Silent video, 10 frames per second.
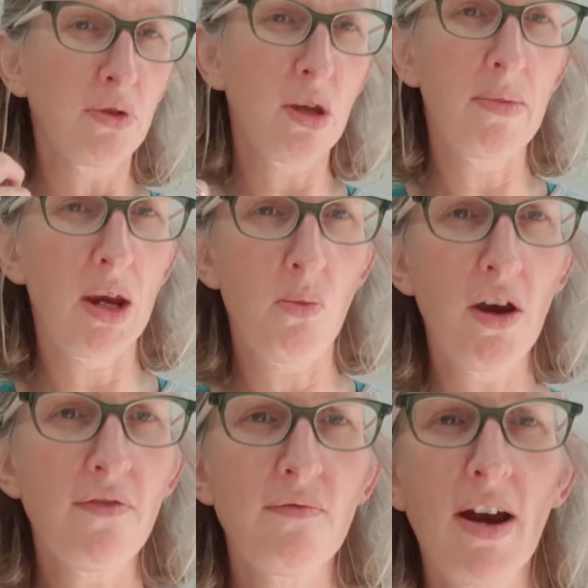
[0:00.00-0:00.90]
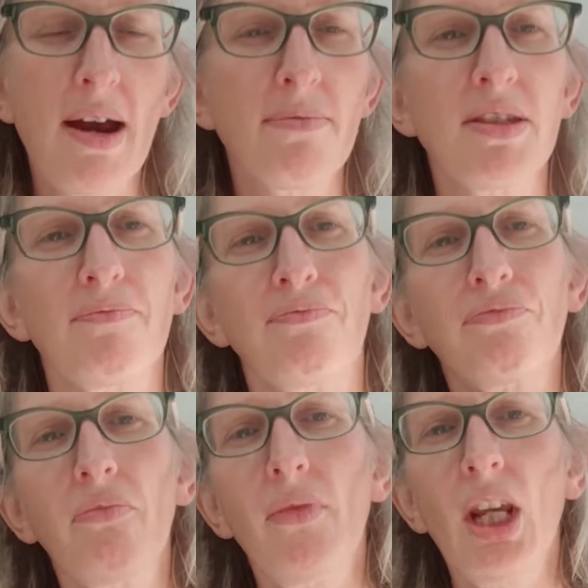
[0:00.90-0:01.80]
make woven wraps,
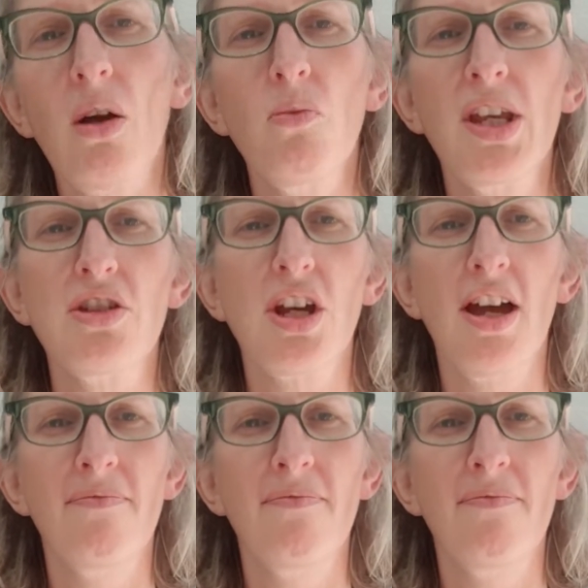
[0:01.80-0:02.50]
which